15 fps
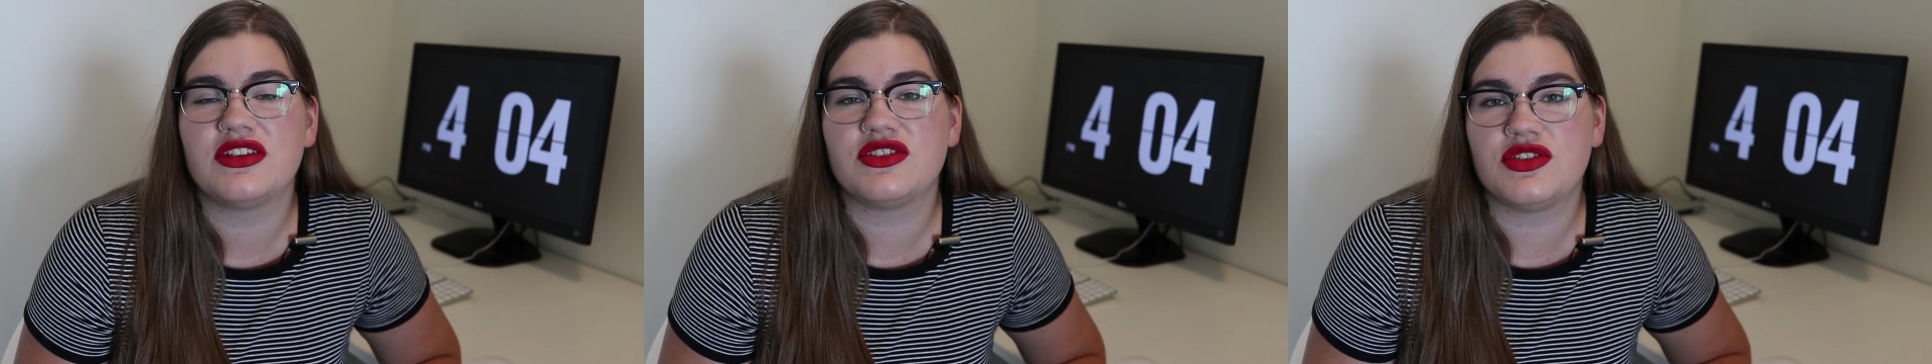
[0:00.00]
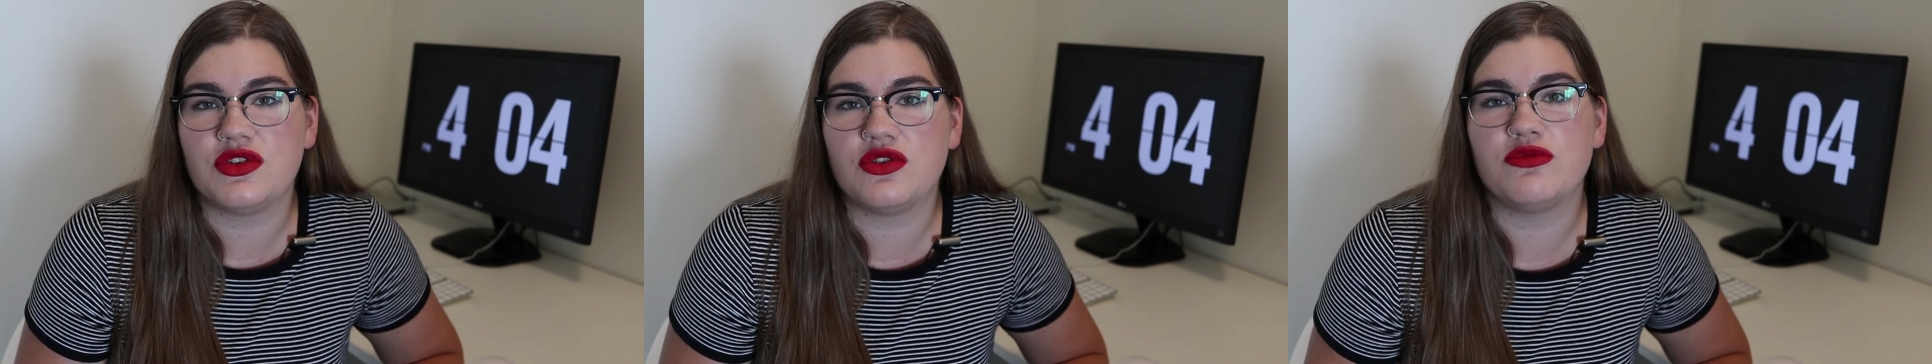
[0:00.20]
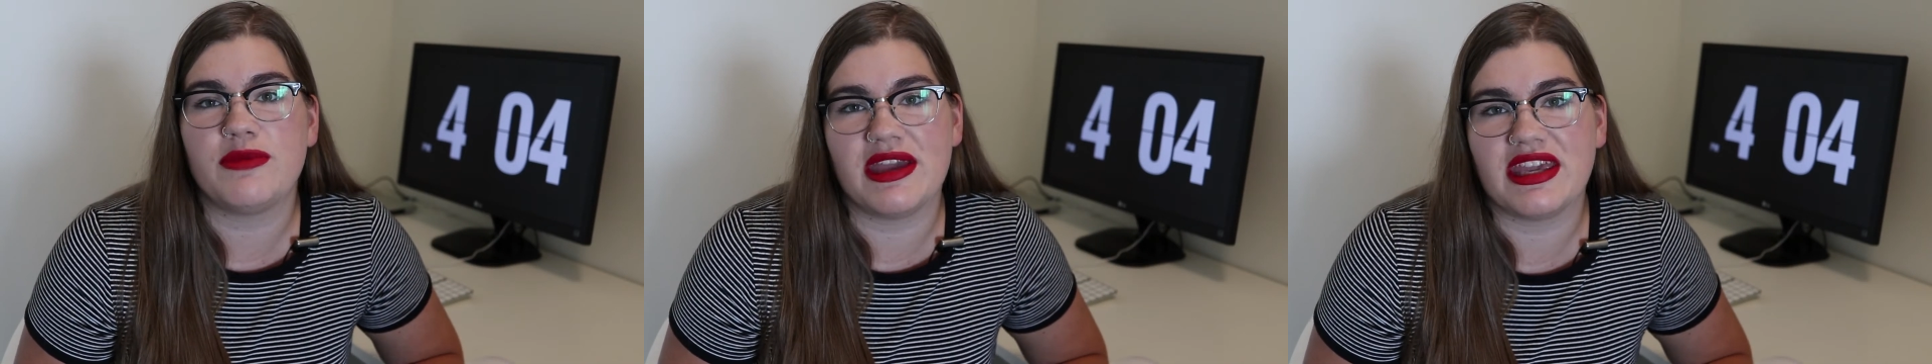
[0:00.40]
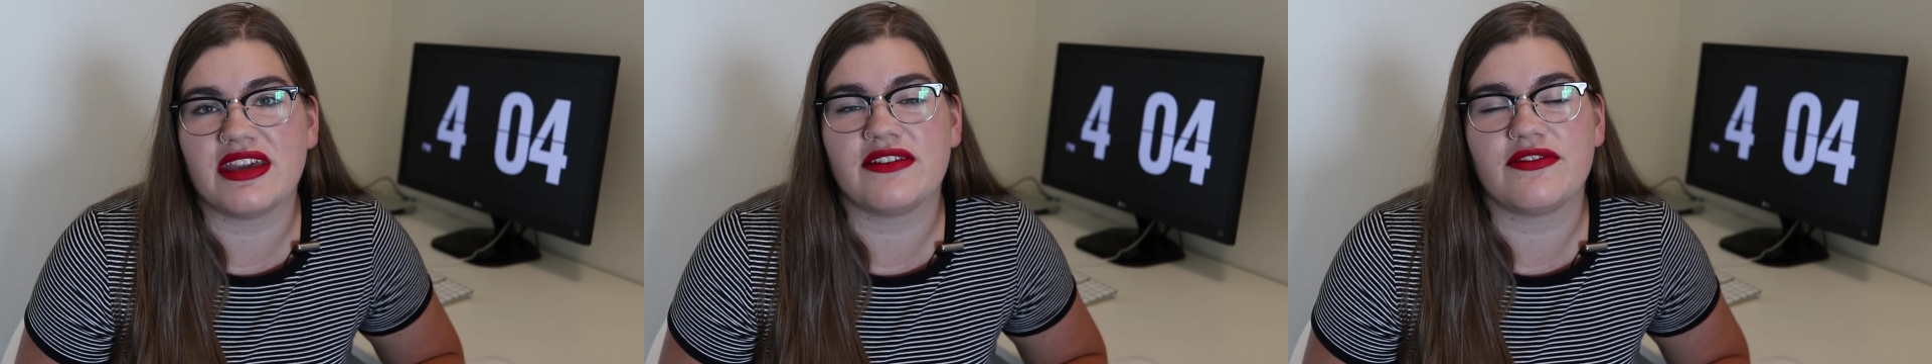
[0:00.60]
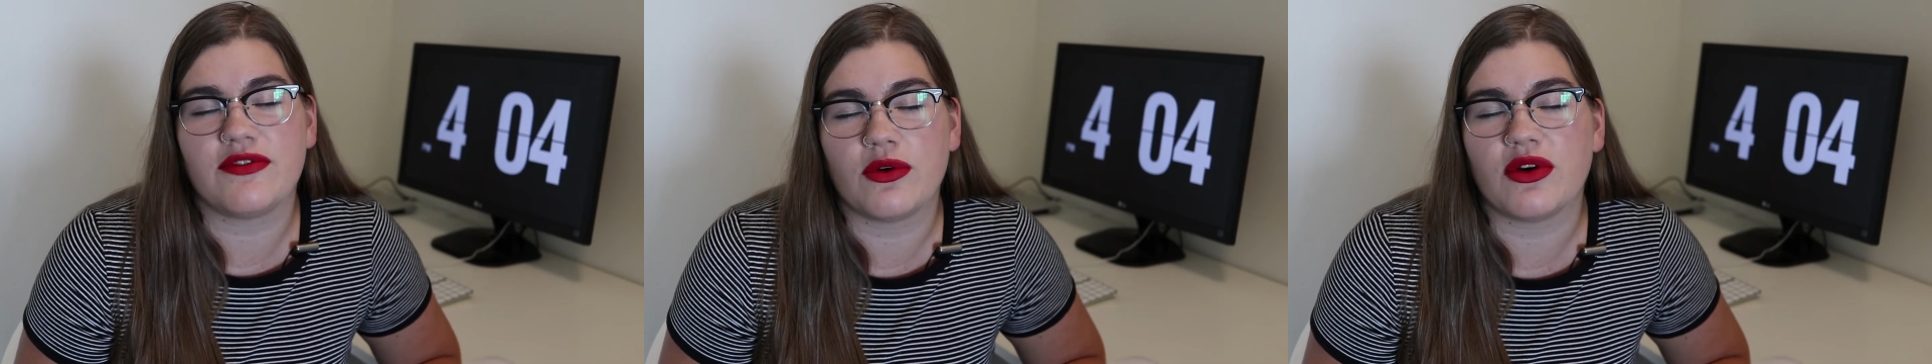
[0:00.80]
to make
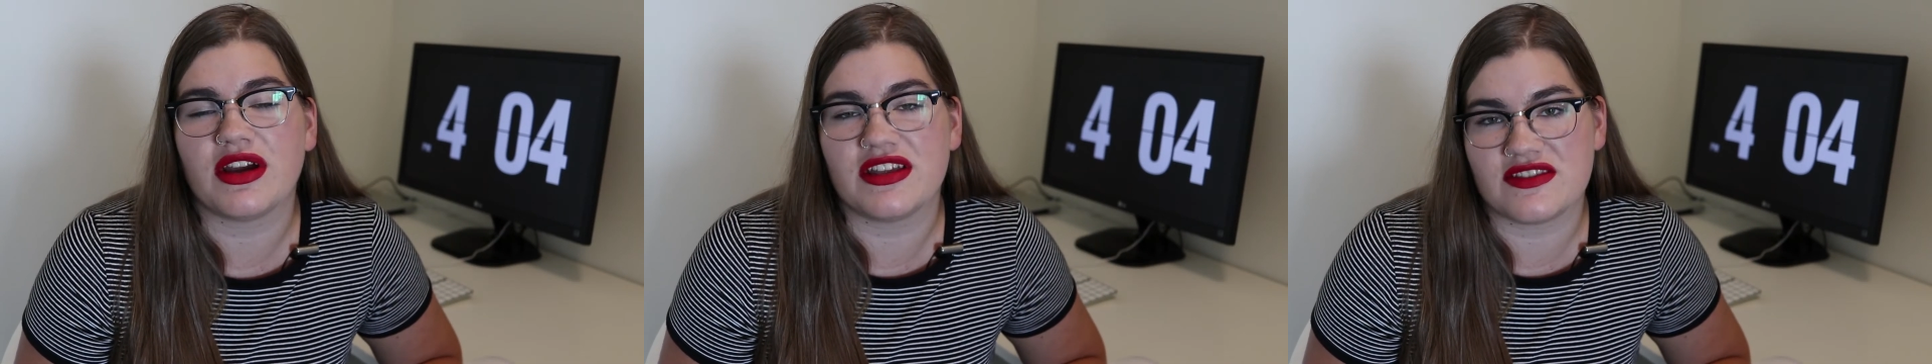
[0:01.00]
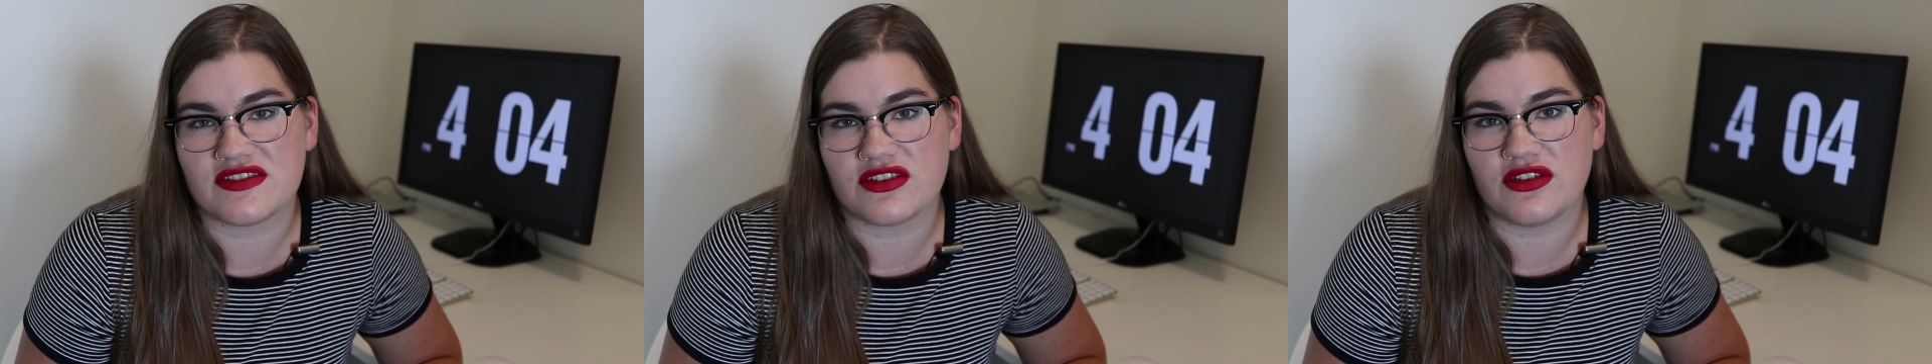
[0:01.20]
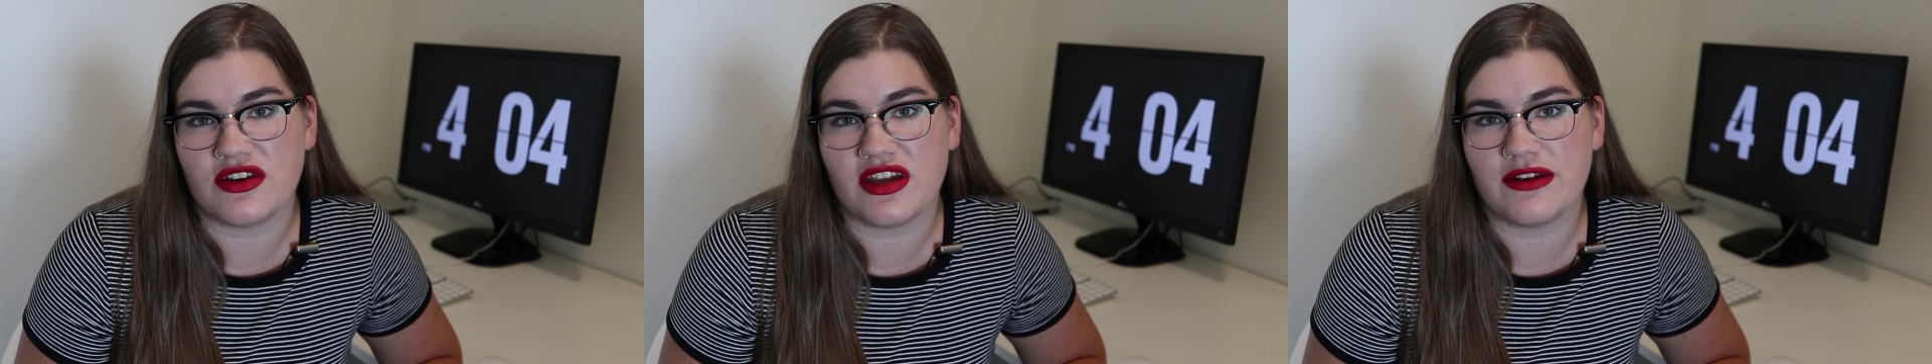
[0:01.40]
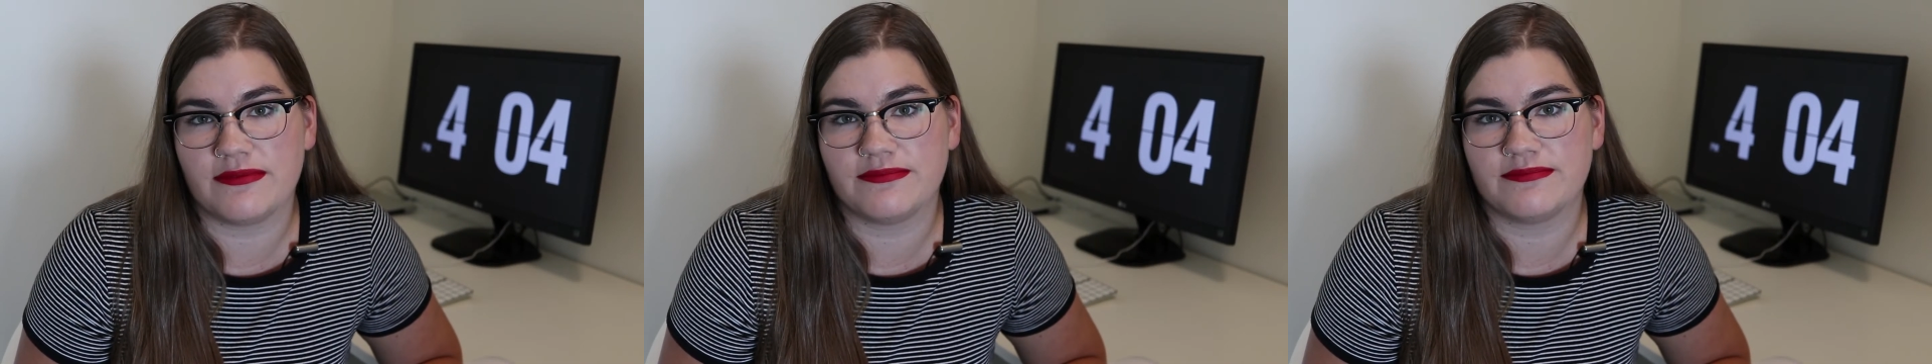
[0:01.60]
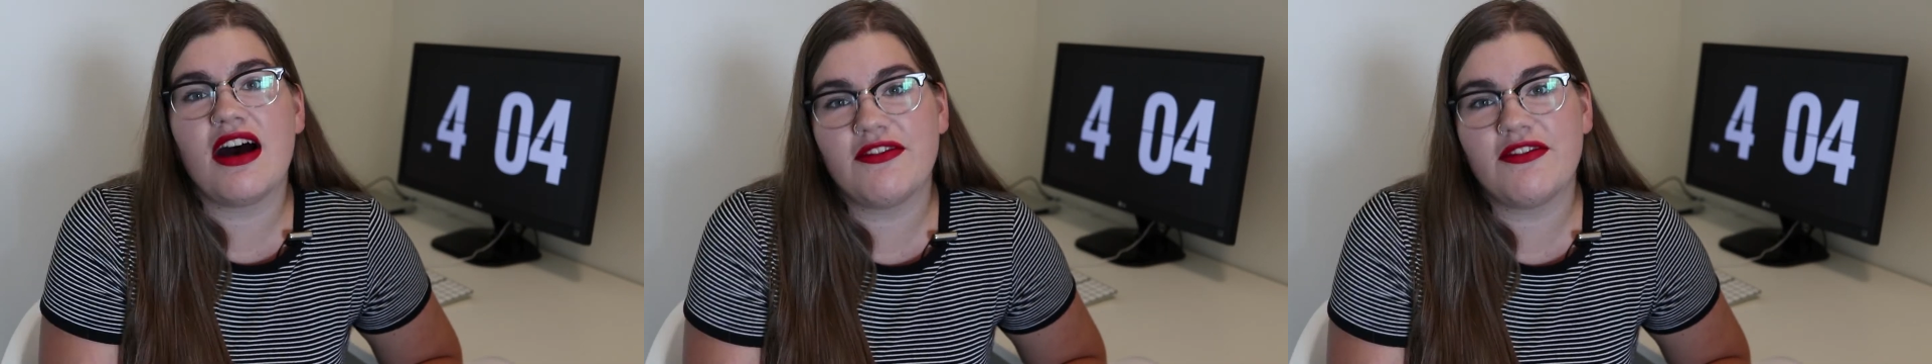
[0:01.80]
it for Instagram.